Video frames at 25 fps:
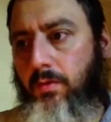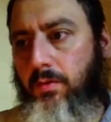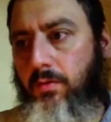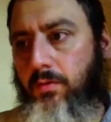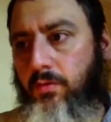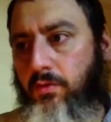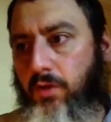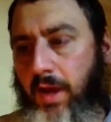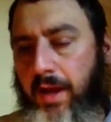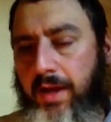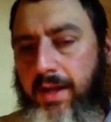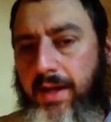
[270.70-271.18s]

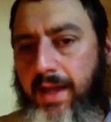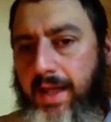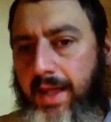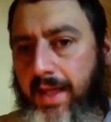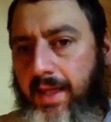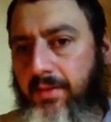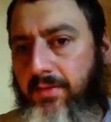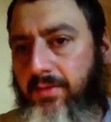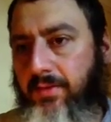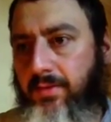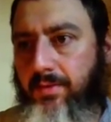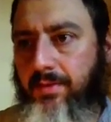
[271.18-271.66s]
China
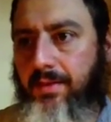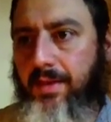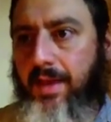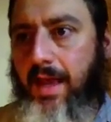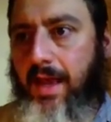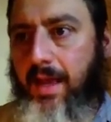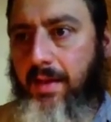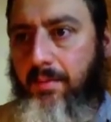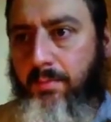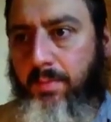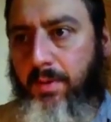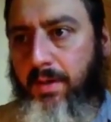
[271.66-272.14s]
has
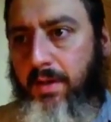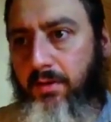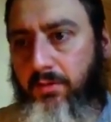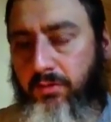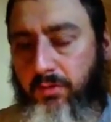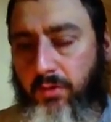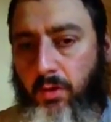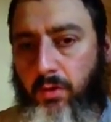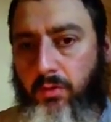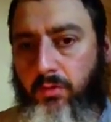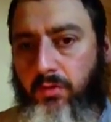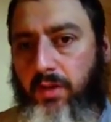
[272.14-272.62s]
not been
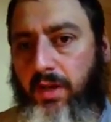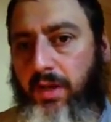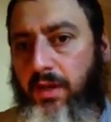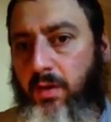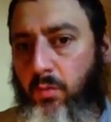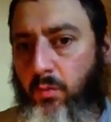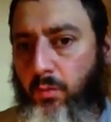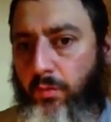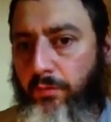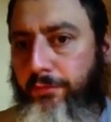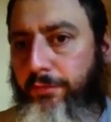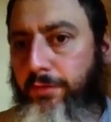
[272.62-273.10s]

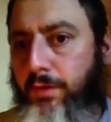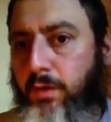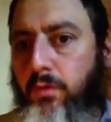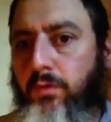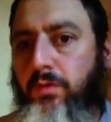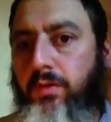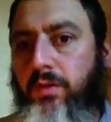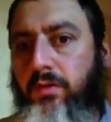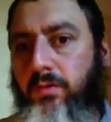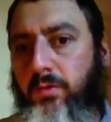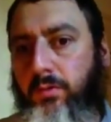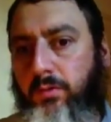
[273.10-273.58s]

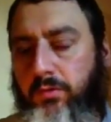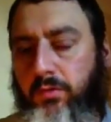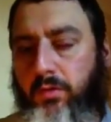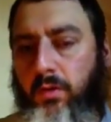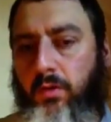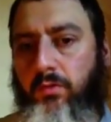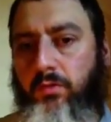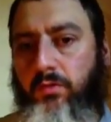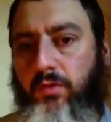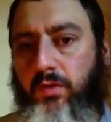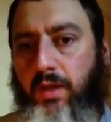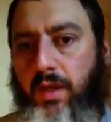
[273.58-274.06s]
refusing to
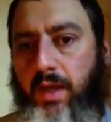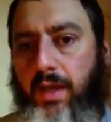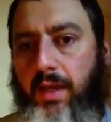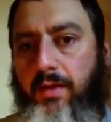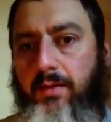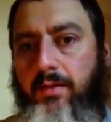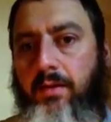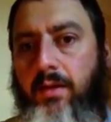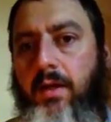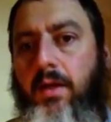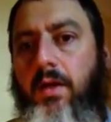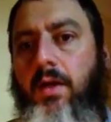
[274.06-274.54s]
associate
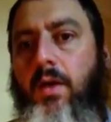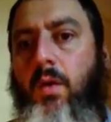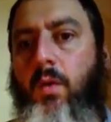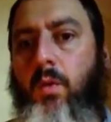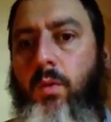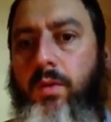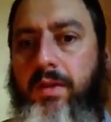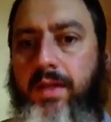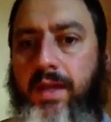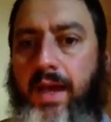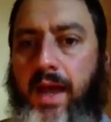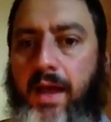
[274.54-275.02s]

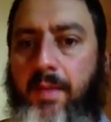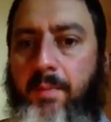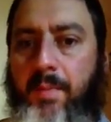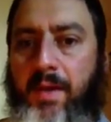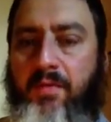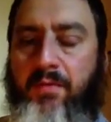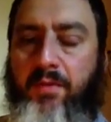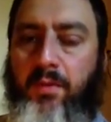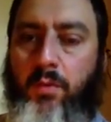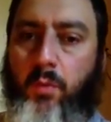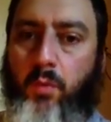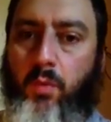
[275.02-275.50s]
with the
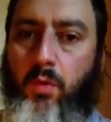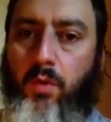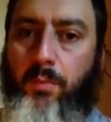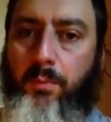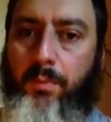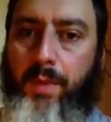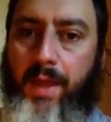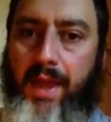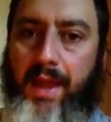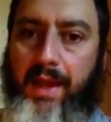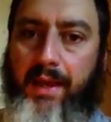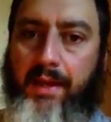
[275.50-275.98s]
IMF or the World
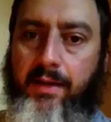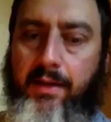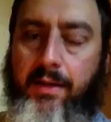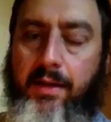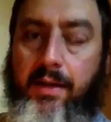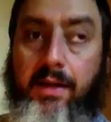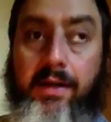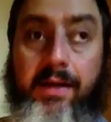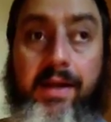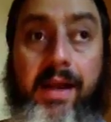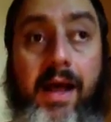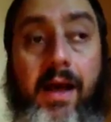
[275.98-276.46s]
Bank.
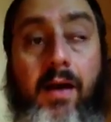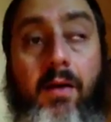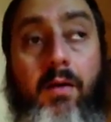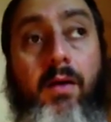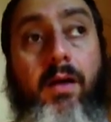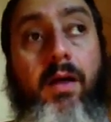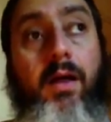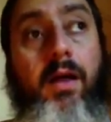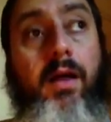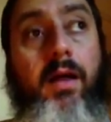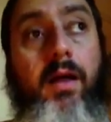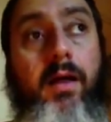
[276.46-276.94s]
Now,
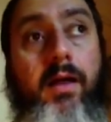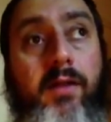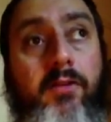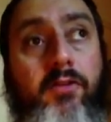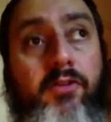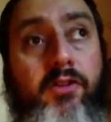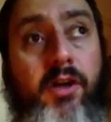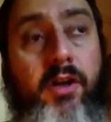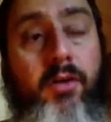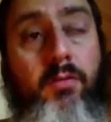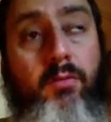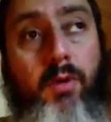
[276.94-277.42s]

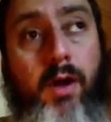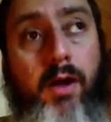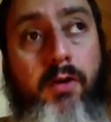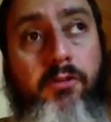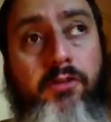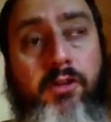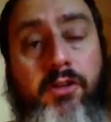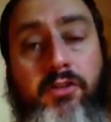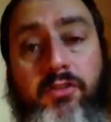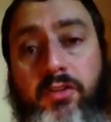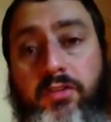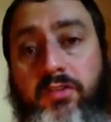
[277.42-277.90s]

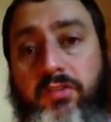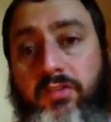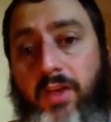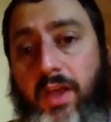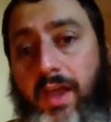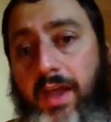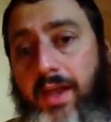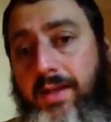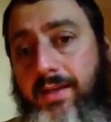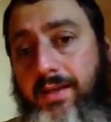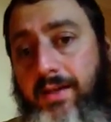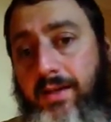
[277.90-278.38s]
Russia just
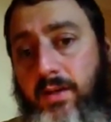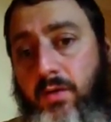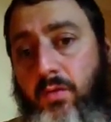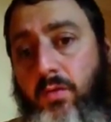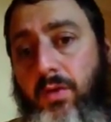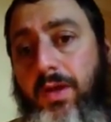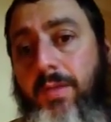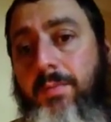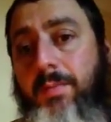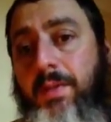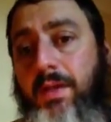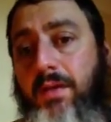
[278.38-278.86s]
signed an
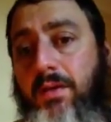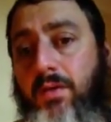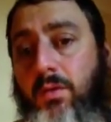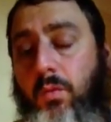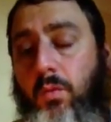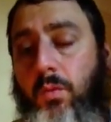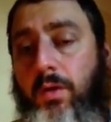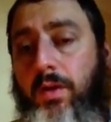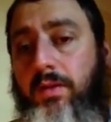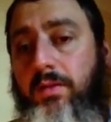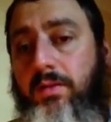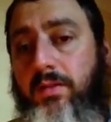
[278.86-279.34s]
agreement
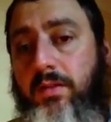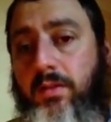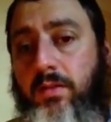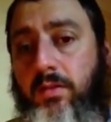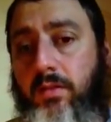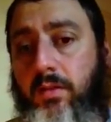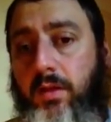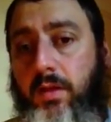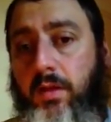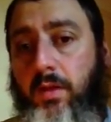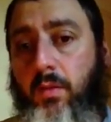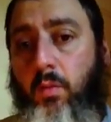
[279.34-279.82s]
with
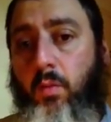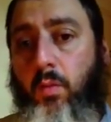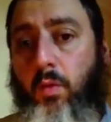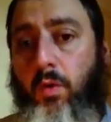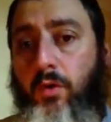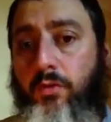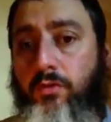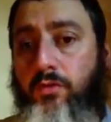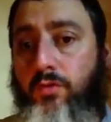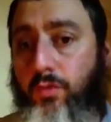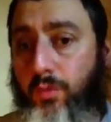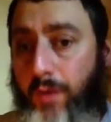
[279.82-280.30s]
the
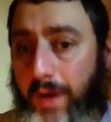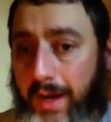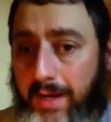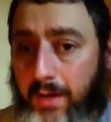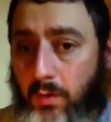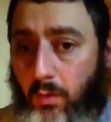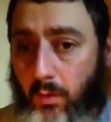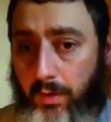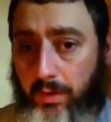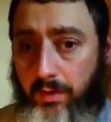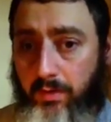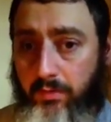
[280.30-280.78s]
World Trade
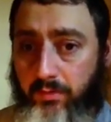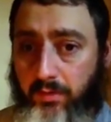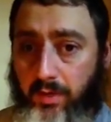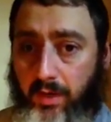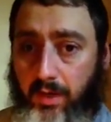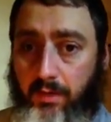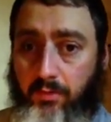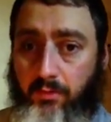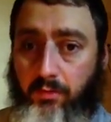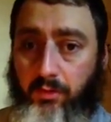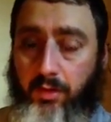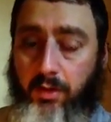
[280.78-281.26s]

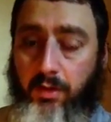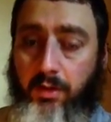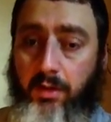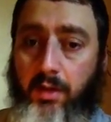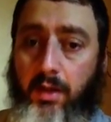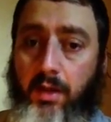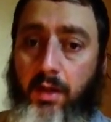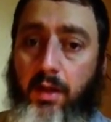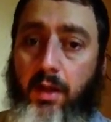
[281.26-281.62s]
Organization